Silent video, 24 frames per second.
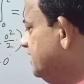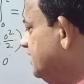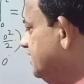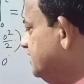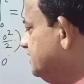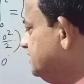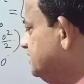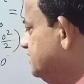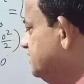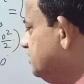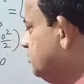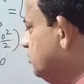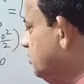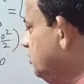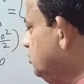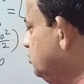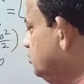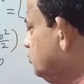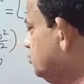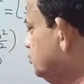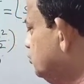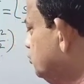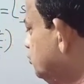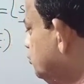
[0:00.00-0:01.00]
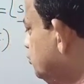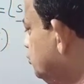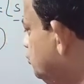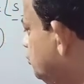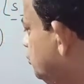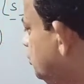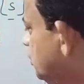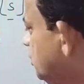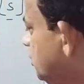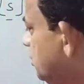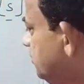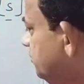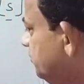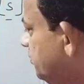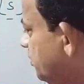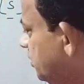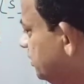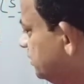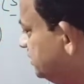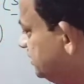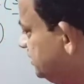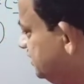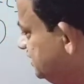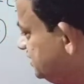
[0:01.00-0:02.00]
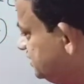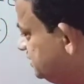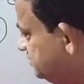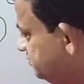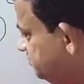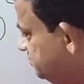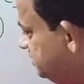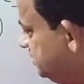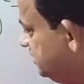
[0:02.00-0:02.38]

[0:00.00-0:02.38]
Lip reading: is equal to, for this